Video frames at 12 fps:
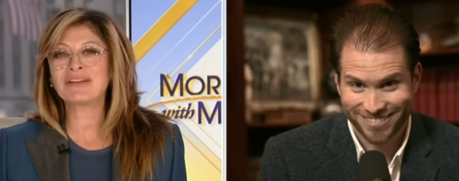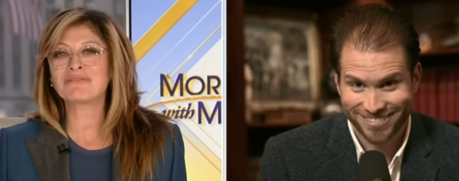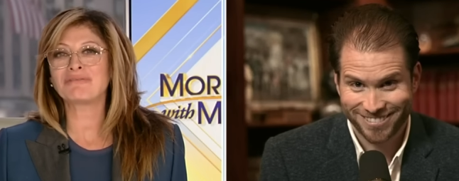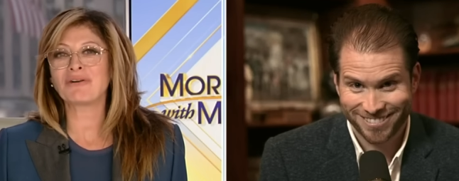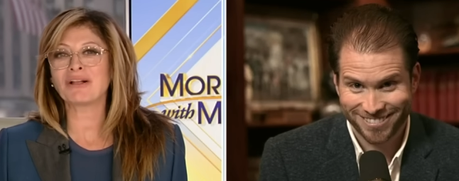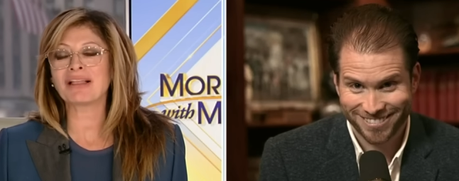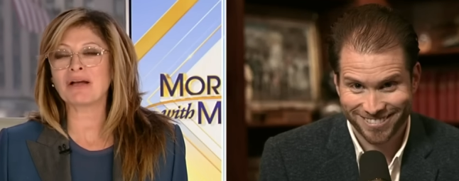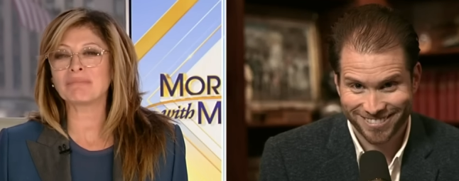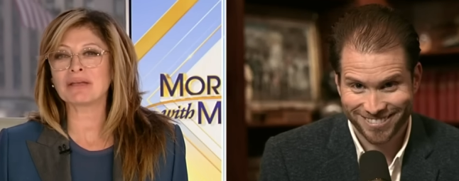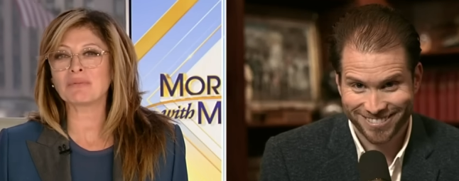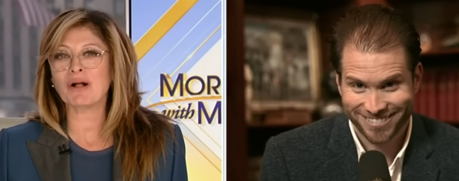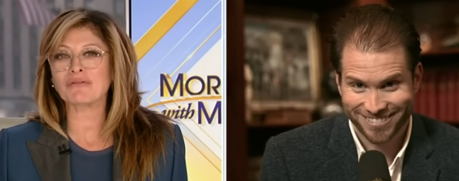Speaker 1: of fallout,
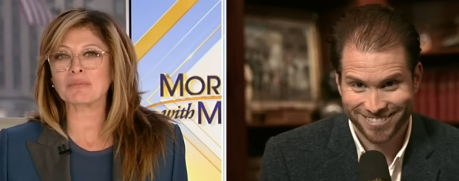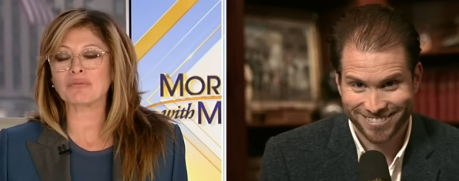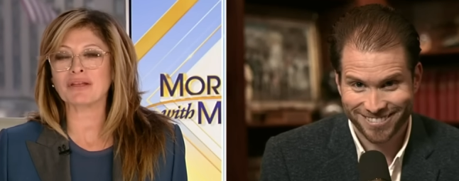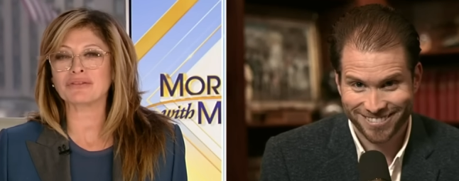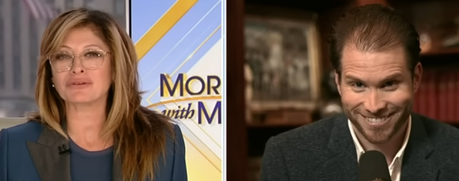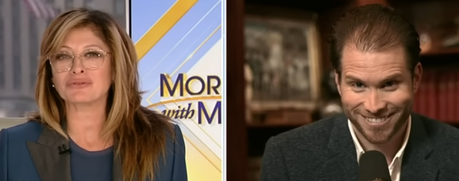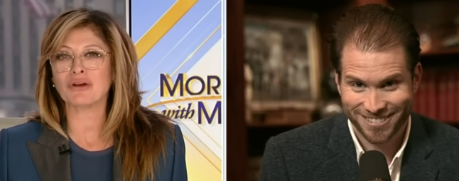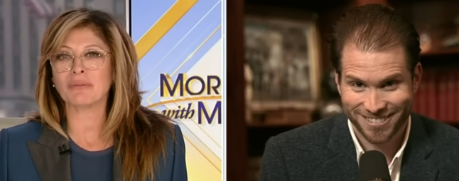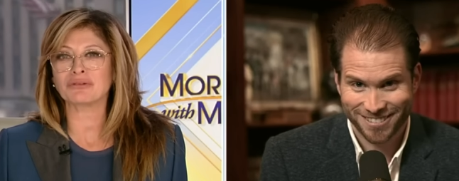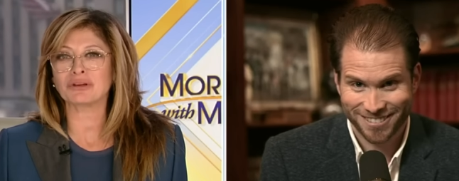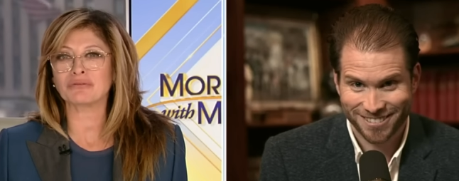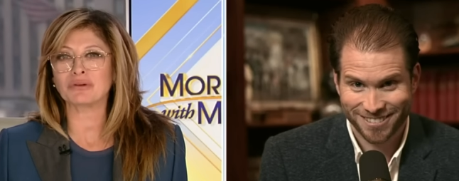meanwhile, from President Trump's
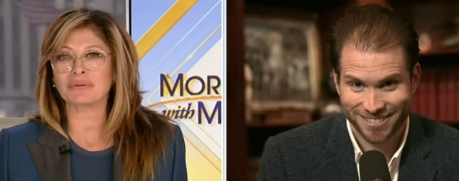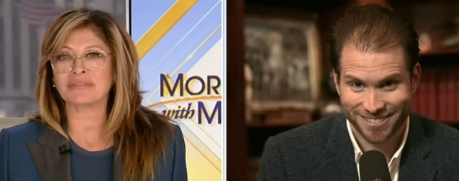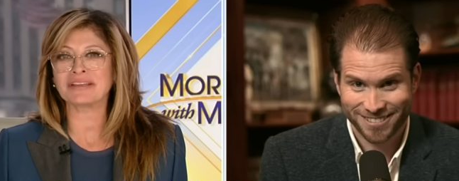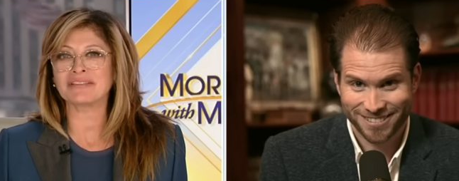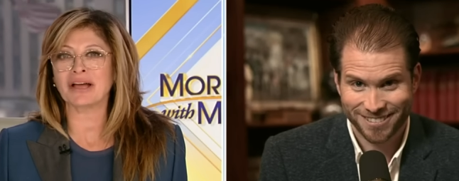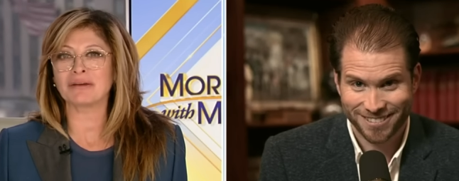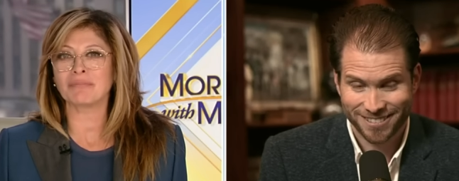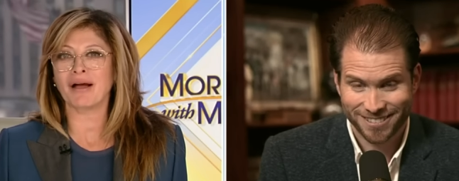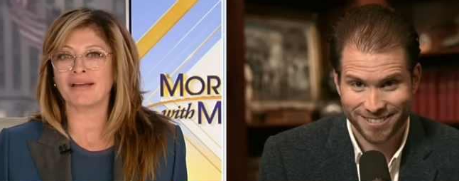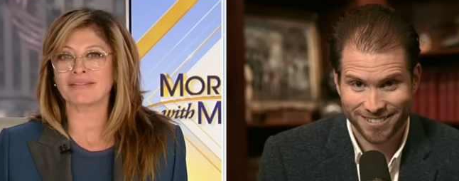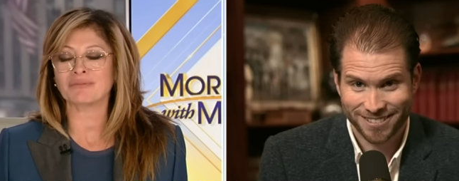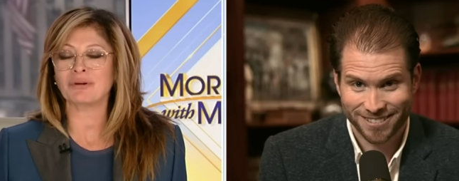interview with Elon
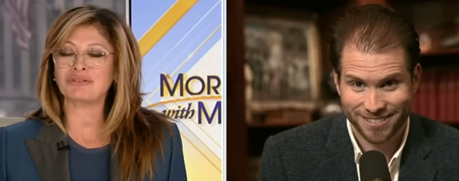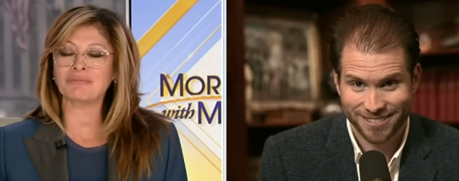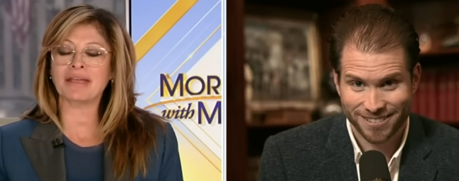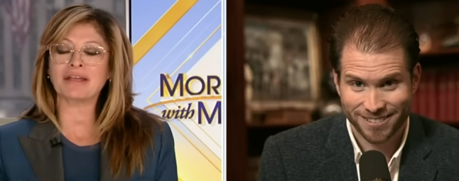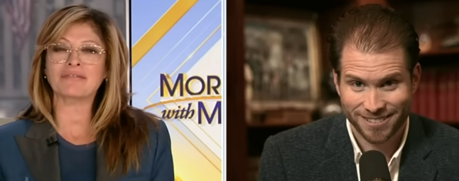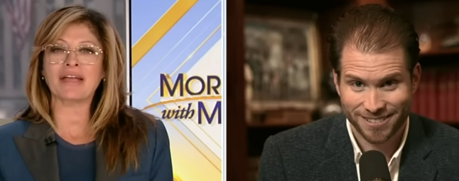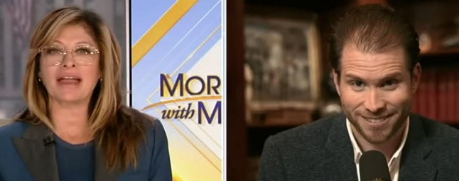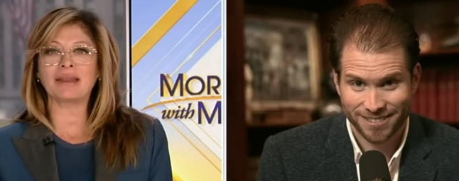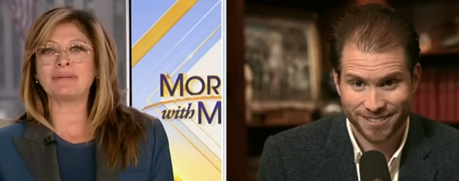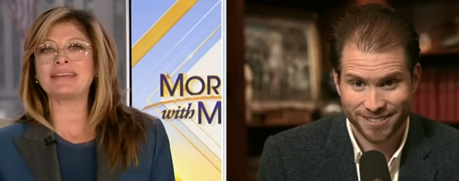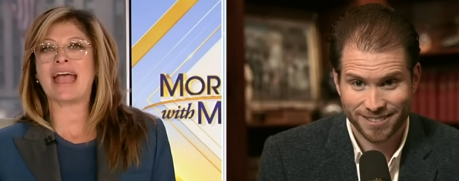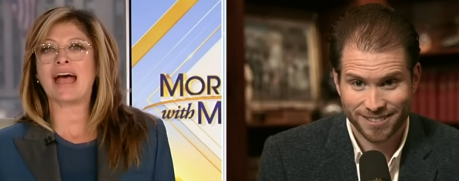Musk. What'd you make of that? I
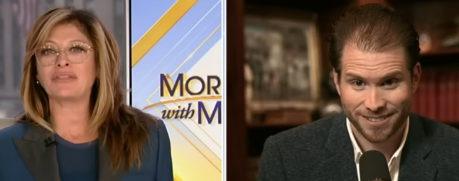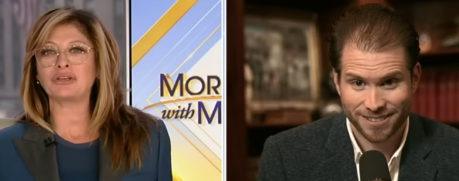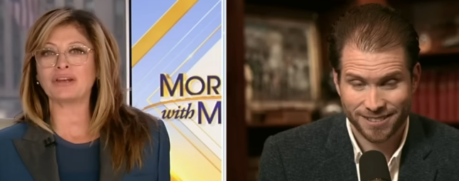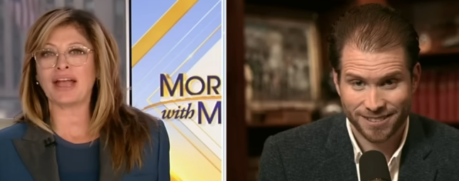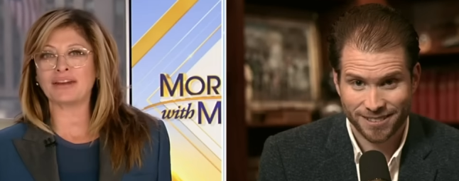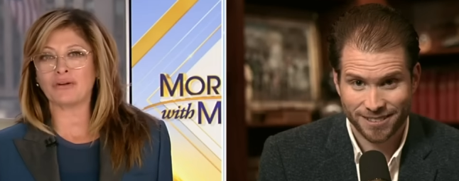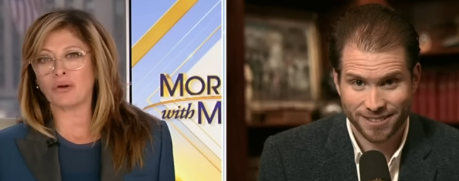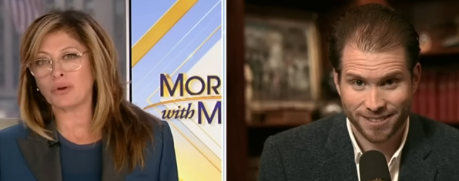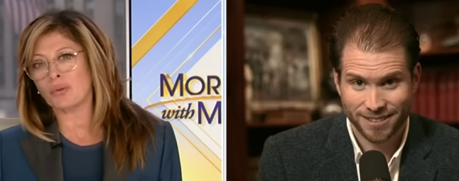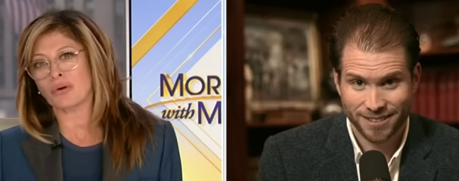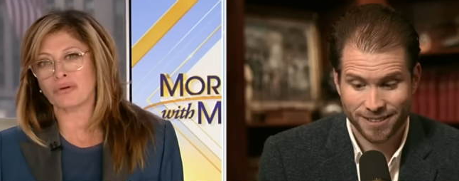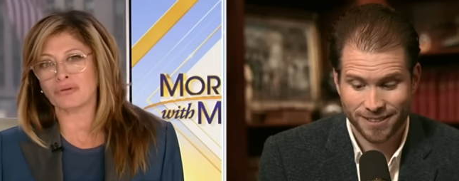mean, now the United Auto
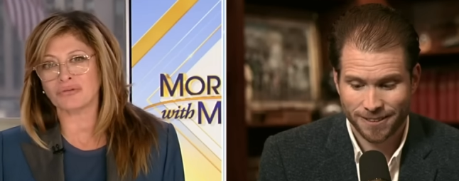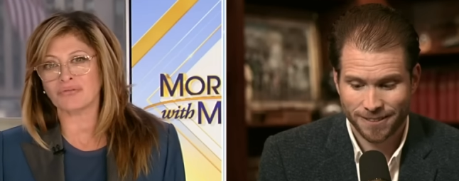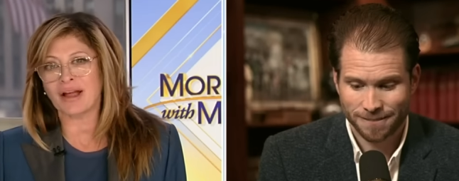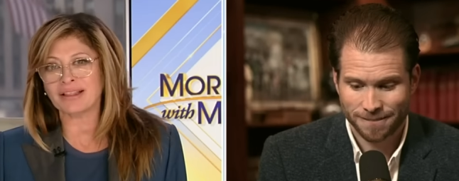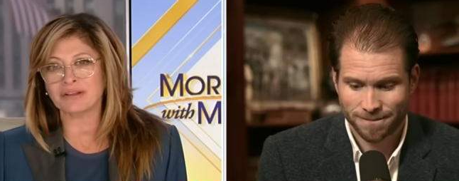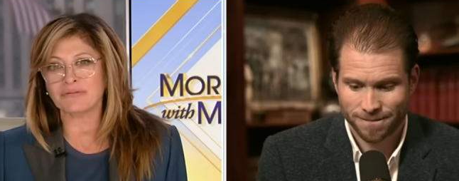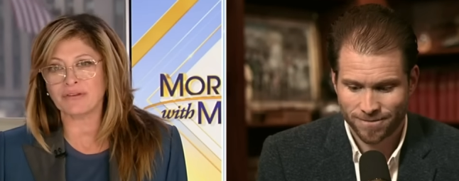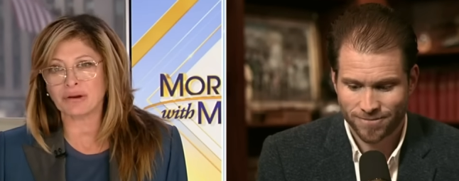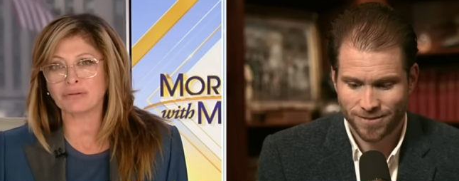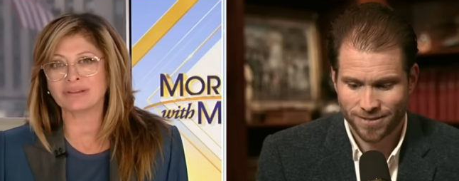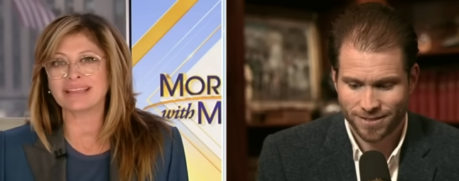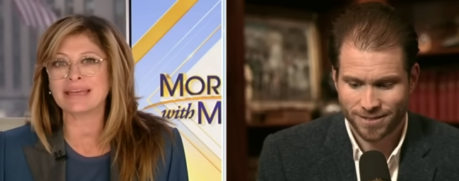Workers filing
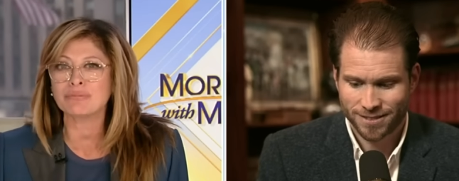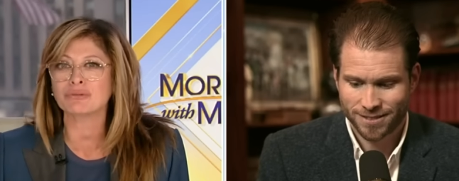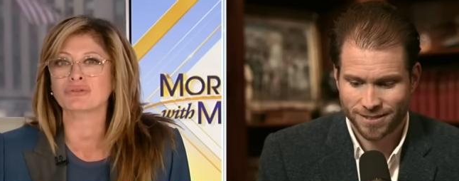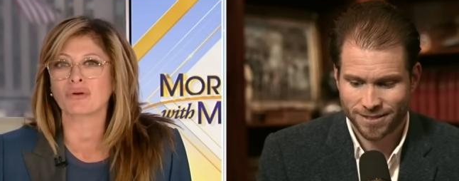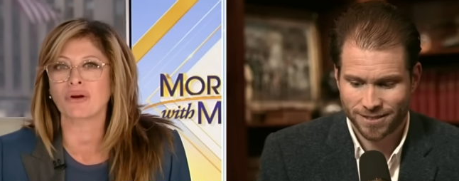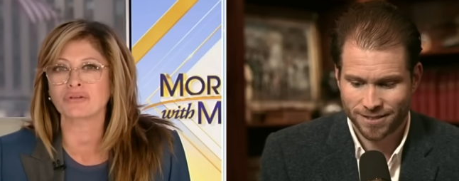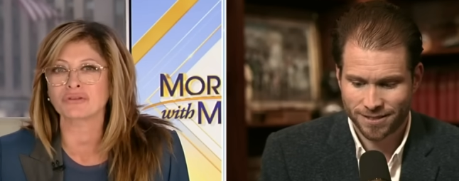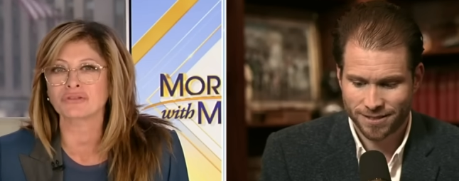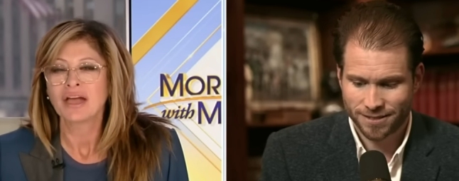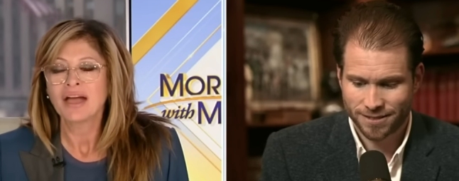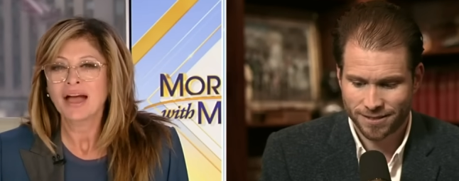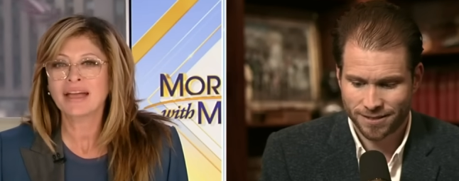federal labor charges
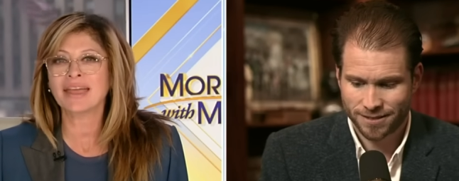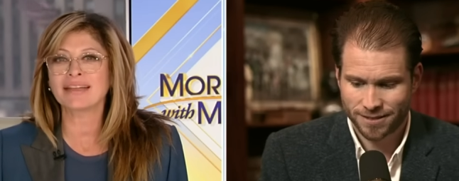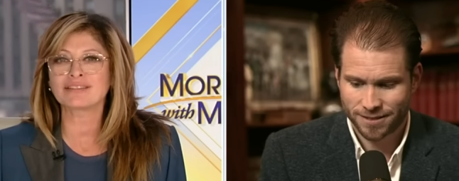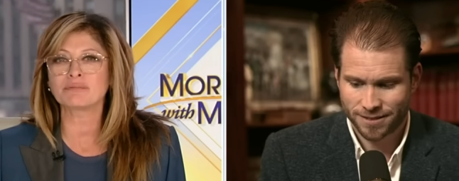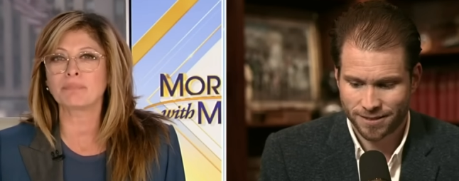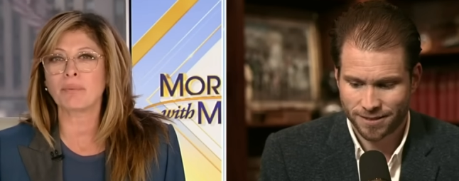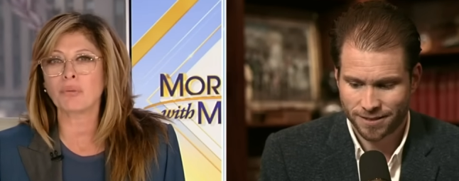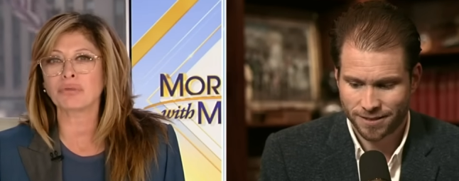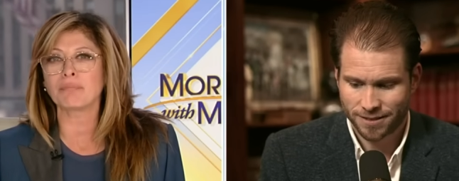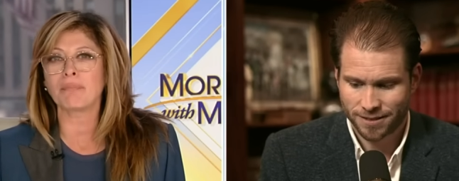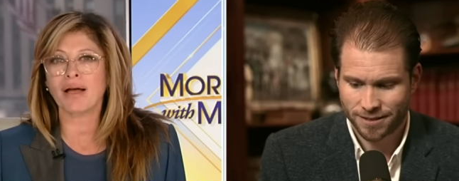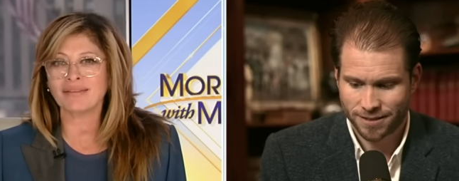against both
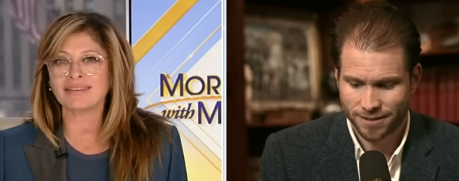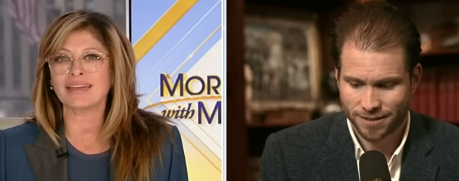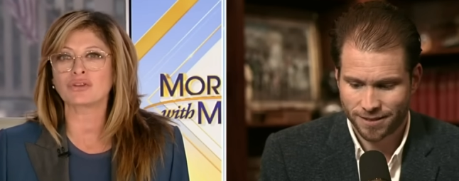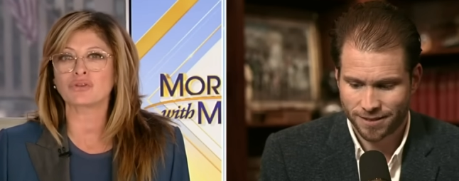Musk and